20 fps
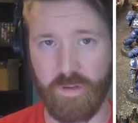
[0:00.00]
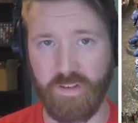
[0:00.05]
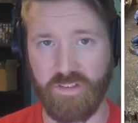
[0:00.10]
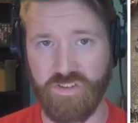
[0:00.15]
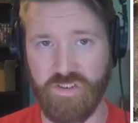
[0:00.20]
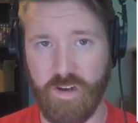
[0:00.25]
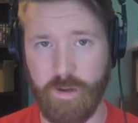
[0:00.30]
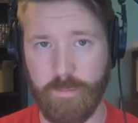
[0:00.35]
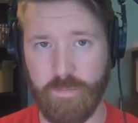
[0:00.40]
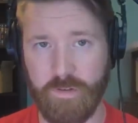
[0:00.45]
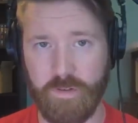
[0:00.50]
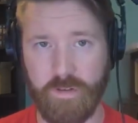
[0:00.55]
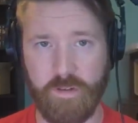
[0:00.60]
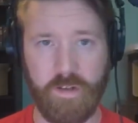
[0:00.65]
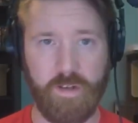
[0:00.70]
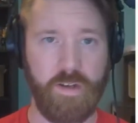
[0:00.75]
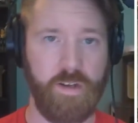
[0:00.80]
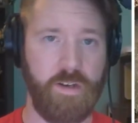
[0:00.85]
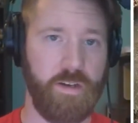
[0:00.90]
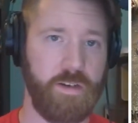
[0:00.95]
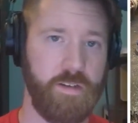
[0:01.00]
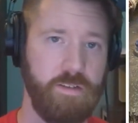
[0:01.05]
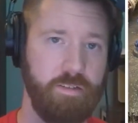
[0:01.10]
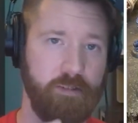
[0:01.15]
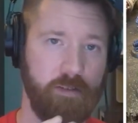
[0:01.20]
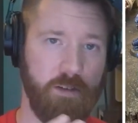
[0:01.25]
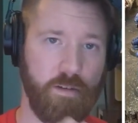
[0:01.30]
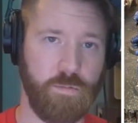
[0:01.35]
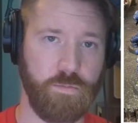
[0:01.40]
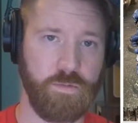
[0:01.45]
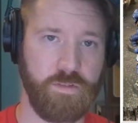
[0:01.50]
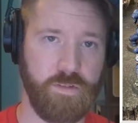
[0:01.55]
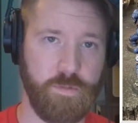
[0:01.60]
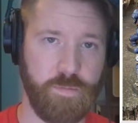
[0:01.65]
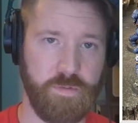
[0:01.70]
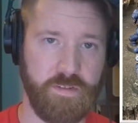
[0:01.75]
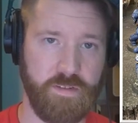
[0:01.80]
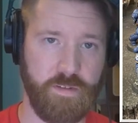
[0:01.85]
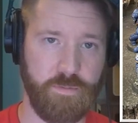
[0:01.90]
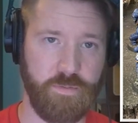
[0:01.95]
chapter, and it's not one
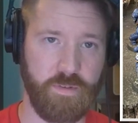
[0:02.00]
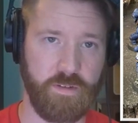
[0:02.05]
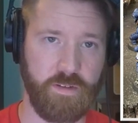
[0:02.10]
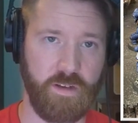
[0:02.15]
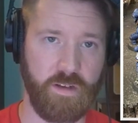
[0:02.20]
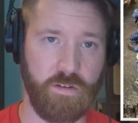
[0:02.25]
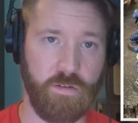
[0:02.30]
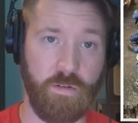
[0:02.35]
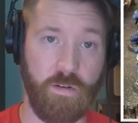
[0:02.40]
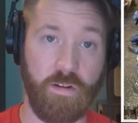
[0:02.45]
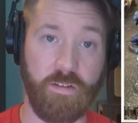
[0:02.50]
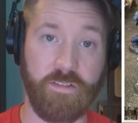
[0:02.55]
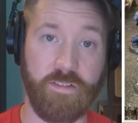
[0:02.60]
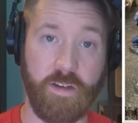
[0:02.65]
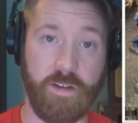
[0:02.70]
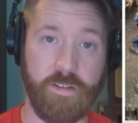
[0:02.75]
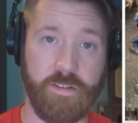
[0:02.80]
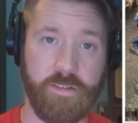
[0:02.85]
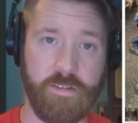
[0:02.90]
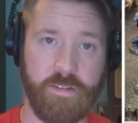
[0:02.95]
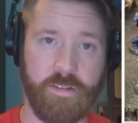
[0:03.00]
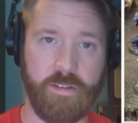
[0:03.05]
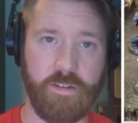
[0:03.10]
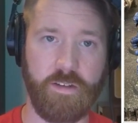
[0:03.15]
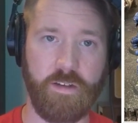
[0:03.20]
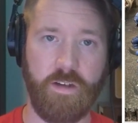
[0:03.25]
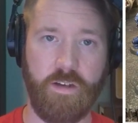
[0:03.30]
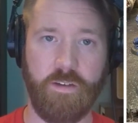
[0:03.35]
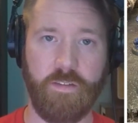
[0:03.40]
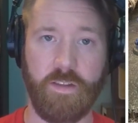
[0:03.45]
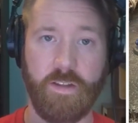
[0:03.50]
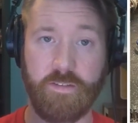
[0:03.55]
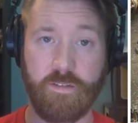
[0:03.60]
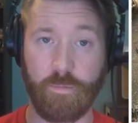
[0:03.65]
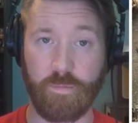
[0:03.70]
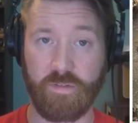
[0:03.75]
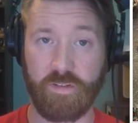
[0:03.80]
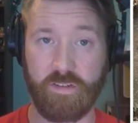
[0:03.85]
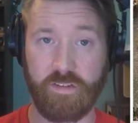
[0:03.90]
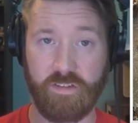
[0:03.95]
specific Necron dynasty. That's
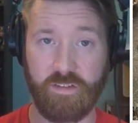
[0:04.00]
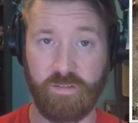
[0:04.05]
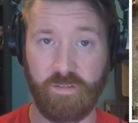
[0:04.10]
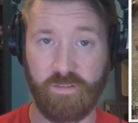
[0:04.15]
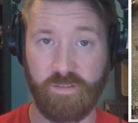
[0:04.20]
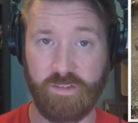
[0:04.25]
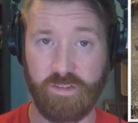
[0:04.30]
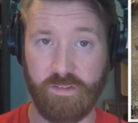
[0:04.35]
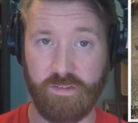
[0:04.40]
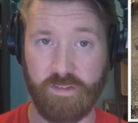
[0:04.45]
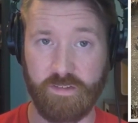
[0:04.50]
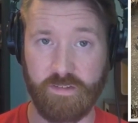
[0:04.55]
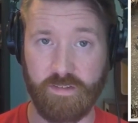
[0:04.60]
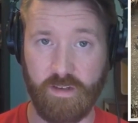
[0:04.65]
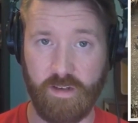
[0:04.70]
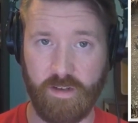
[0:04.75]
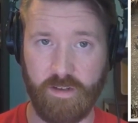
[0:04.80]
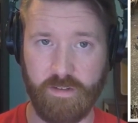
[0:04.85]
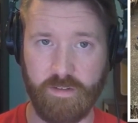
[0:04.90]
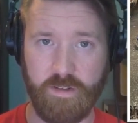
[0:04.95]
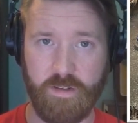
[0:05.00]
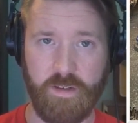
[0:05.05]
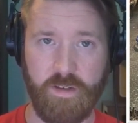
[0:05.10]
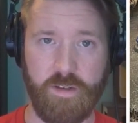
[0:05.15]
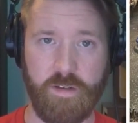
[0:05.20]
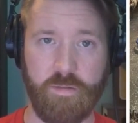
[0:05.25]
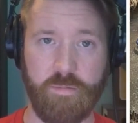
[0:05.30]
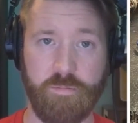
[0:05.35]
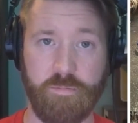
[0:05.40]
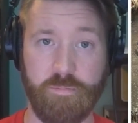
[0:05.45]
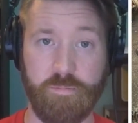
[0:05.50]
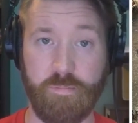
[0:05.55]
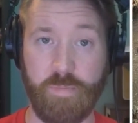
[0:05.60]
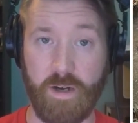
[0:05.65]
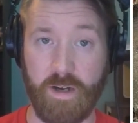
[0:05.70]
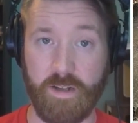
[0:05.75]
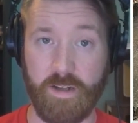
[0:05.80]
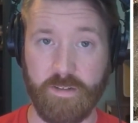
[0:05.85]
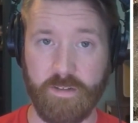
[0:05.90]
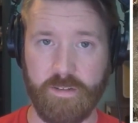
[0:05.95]
up to you to decide.
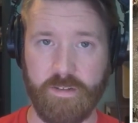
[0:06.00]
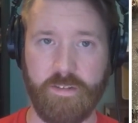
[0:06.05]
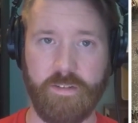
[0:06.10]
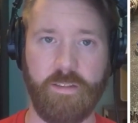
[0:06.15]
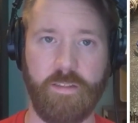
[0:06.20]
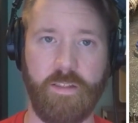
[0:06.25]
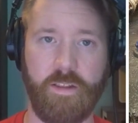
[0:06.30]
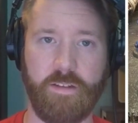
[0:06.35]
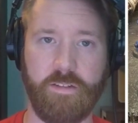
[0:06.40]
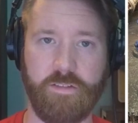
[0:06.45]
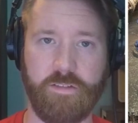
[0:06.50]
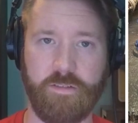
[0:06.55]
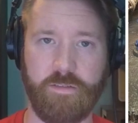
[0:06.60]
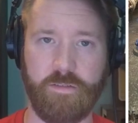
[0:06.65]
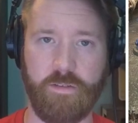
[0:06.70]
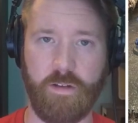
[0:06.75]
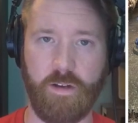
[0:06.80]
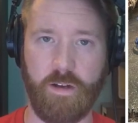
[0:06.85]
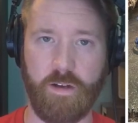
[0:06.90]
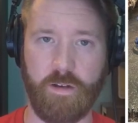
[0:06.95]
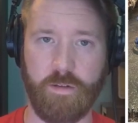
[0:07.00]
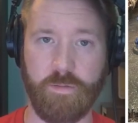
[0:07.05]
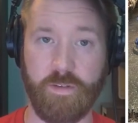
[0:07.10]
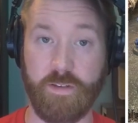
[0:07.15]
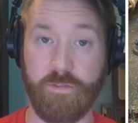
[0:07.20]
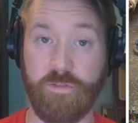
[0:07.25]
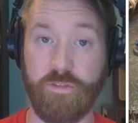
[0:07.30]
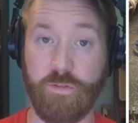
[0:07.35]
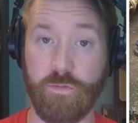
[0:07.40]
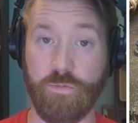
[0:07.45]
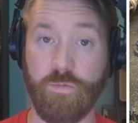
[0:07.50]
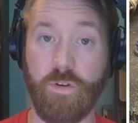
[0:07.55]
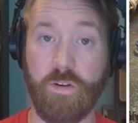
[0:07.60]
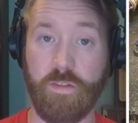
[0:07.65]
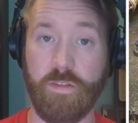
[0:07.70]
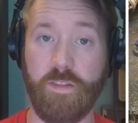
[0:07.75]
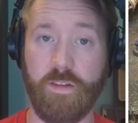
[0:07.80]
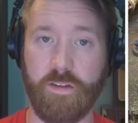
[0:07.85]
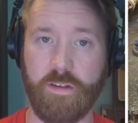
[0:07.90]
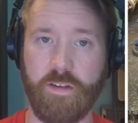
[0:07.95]
But they, if you were
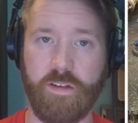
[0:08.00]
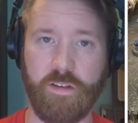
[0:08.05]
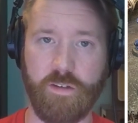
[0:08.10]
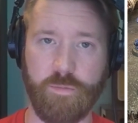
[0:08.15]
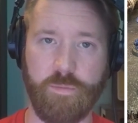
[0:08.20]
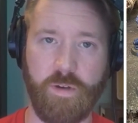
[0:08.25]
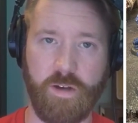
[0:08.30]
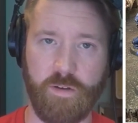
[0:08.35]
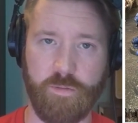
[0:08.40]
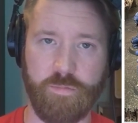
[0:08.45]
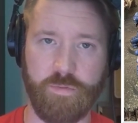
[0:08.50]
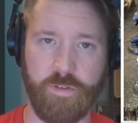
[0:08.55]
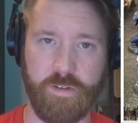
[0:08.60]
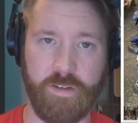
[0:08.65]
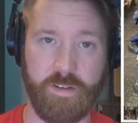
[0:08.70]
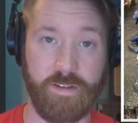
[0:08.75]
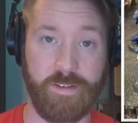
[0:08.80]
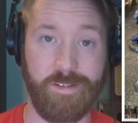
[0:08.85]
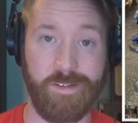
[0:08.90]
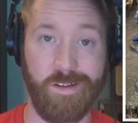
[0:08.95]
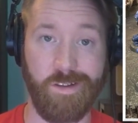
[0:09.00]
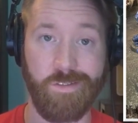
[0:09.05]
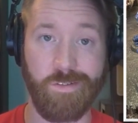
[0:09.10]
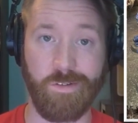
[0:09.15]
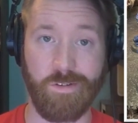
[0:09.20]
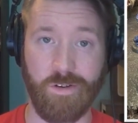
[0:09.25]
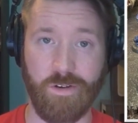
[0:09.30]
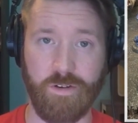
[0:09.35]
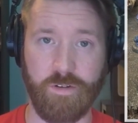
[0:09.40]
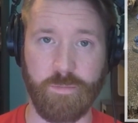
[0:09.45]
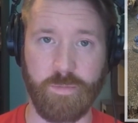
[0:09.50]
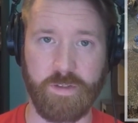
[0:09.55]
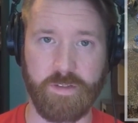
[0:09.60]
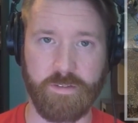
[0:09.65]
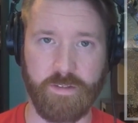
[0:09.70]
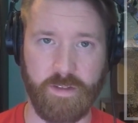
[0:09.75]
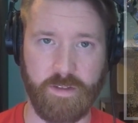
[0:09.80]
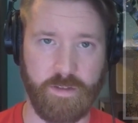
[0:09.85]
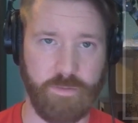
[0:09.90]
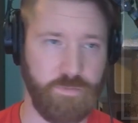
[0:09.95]
thinking about playing another army,
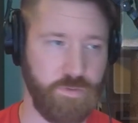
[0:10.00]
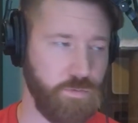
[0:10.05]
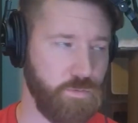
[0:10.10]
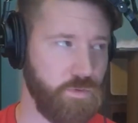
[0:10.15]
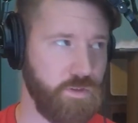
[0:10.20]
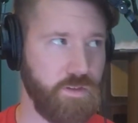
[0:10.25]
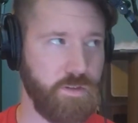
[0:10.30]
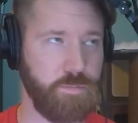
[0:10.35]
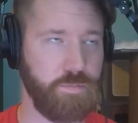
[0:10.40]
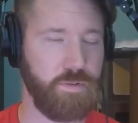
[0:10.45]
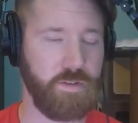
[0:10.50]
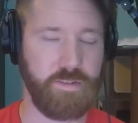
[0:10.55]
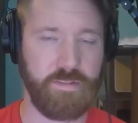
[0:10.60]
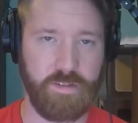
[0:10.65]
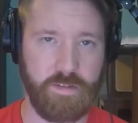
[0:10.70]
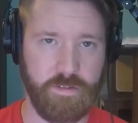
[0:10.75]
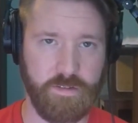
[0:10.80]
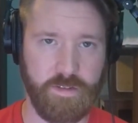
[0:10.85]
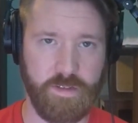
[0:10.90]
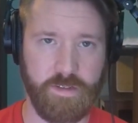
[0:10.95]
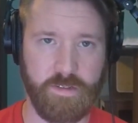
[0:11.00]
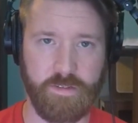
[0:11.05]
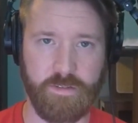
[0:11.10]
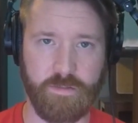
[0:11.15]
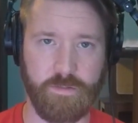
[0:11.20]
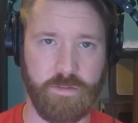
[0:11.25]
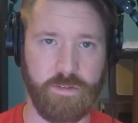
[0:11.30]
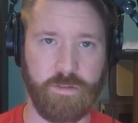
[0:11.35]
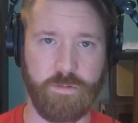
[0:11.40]
like if you wanted to play Tyranids or you